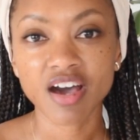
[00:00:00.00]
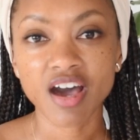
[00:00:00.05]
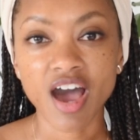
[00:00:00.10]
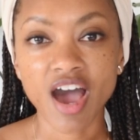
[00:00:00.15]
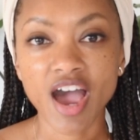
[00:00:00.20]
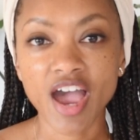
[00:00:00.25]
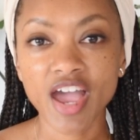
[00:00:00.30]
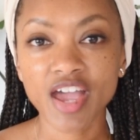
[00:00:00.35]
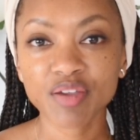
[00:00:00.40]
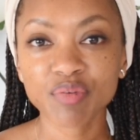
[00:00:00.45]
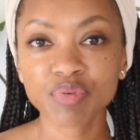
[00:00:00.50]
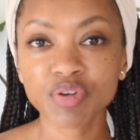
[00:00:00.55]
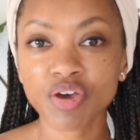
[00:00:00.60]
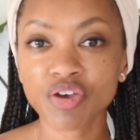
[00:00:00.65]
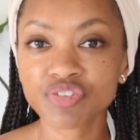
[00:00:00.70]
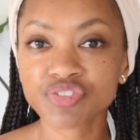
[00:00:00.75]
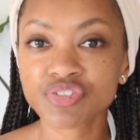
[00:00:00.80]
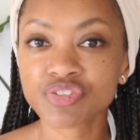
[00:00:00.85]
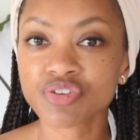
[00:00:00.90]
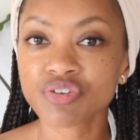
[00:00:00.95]
I would
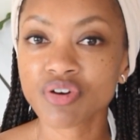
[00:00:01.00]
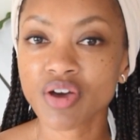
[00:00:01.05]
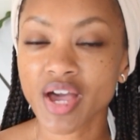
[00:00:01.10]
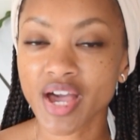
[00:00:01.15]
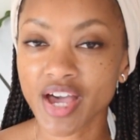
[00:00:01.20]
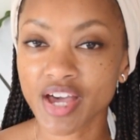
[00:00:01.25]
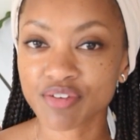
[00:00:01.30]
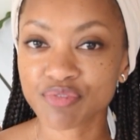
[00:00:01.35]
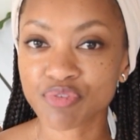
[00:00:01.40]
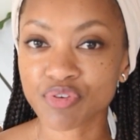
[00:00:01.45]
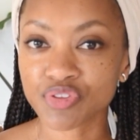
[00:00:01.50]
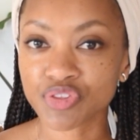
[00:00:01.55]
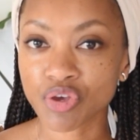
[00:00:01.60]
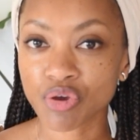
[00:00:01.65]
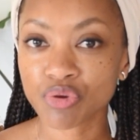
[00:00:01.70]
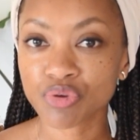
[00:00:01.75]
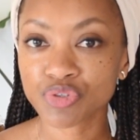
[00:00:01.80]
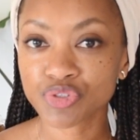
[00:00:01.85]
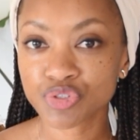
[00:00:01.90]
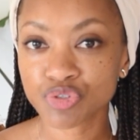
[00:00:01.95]
also add for
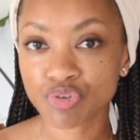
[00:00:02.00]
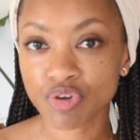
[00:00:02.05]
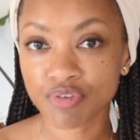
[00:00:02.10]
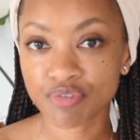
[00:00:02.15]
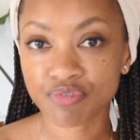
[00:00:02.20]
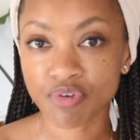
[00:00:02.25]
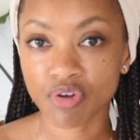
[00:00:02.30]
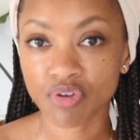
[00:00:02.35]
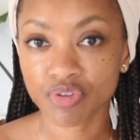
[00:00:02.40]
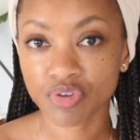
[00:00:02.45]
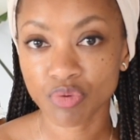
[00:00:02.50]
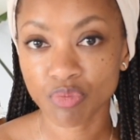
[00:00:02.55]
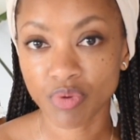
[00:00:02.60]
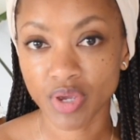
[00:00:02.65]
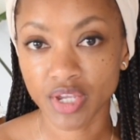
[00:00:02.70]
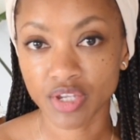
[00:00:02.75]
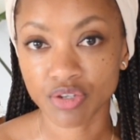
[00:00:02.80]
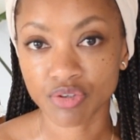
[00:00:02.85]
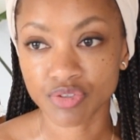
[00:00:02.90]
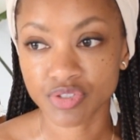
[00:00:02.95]
those who have fallen
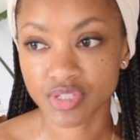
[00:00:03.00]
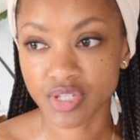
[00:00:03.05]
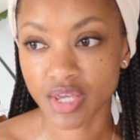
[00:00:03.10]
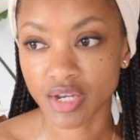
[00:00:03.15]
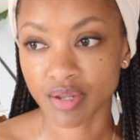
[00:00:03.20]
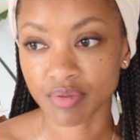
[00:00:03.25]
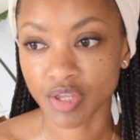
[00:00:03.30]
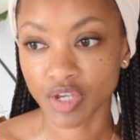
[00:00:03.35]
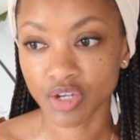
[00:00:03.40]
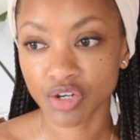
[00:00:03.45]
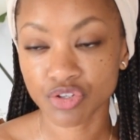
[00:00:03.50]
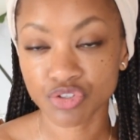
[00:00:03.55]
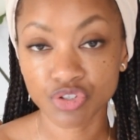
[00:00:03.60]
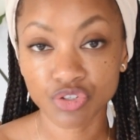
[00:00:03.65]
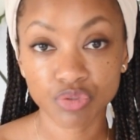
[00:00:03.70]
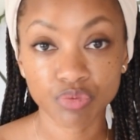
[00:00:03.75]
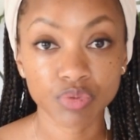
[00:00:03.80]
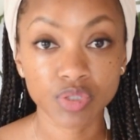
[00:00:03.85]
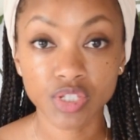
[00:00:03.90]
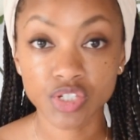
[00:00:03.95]
away who said, I'm not going to
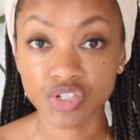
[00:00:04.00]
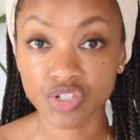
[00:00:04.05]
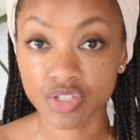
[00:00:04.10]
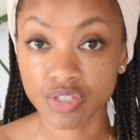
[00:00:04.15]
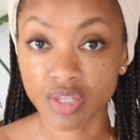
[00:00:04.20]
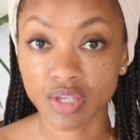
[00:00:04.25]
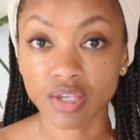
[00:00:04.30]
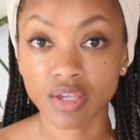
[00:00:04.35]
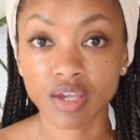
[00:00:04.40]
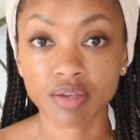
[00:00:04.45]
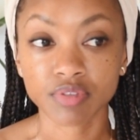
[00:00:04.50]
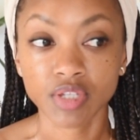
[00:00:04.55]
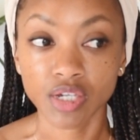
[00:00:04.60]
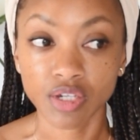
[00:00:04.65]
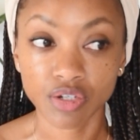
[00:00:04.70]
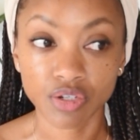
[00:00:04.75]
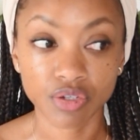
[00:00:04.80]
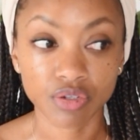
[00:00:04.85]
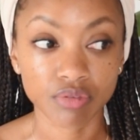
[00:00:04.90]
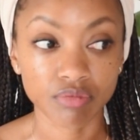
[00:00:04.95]
do the religion thing, I'm not
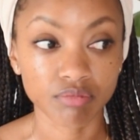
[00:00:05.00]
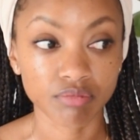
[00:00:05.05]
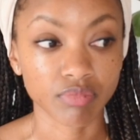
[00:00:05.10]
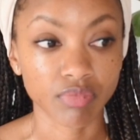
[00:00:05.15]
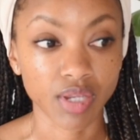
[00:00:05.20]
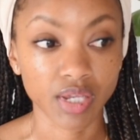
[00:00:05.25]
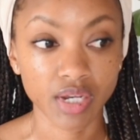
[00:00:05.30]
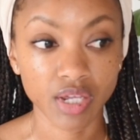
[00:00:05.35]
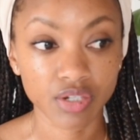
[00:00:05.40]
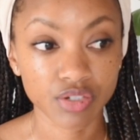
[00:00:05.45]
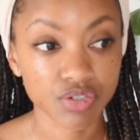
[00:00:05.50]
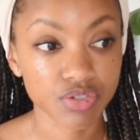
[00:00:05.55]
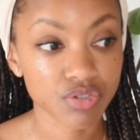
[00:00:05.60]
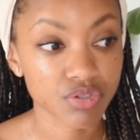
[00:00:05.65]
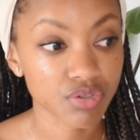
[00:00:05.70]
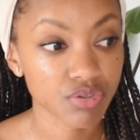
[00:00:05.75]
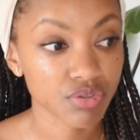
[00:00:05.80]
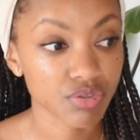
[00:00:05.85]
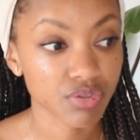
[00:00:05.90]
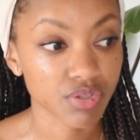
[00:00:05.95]
going to get
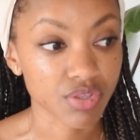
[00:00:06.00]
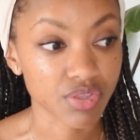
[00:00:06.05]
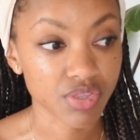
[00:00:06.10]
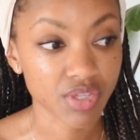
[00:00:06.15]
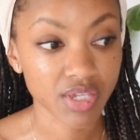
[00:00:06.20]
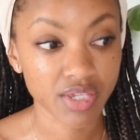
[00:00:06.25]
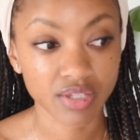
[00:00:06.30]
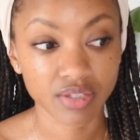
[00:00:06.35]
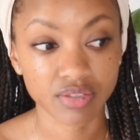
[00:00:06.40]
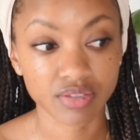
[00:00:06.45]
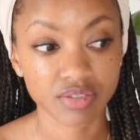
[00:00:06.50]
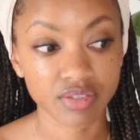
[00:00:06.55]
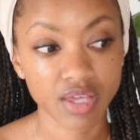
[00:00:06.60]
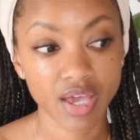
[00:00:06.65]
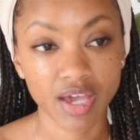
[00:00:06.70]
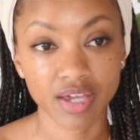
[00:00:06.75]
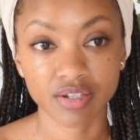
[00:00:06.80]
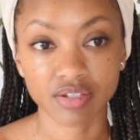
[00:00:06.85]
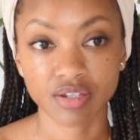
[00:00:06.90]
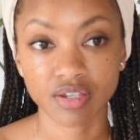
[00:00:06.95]
under the things
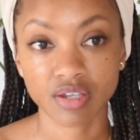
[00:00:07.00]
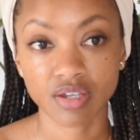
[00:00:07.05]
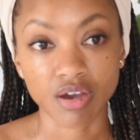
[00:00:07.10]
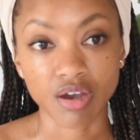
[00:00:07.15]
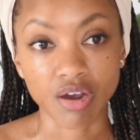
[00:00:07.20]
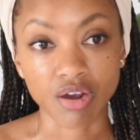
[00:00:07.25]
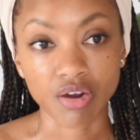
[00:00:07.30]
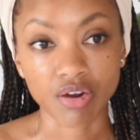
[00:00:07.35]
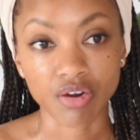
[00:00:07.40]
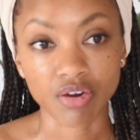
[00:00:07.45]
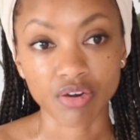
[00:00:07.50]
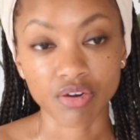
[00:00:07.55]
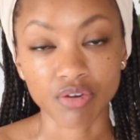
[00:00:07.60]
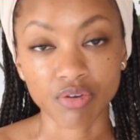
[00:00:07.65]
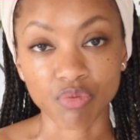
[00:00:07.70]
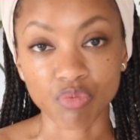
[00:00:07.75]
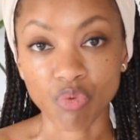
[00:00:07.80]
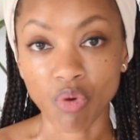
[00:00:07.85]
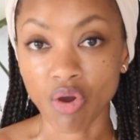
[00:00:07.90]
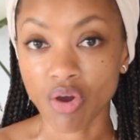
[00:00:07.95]
that
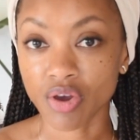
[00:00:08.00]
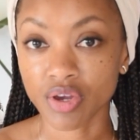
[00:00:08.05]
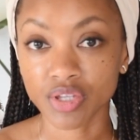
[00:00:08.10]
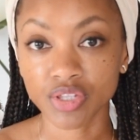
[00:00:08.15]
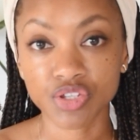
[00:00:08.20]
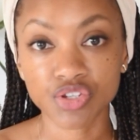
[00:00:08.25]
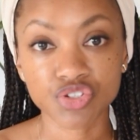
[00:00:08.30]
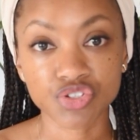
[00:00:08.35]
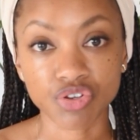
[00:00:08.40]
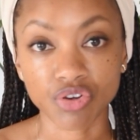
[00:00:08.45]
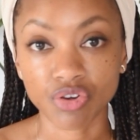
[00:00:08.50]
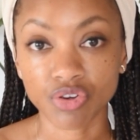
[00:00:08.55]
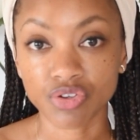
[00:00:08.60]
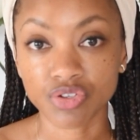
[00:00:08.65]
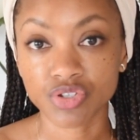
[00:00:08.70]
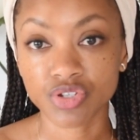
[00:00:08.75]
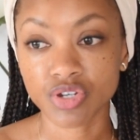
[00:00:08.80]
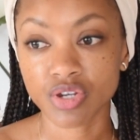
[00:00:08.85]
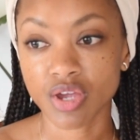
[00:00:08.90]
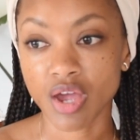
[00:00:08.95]
are wrong in the
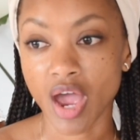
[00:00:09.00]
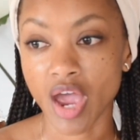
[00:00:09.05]
church.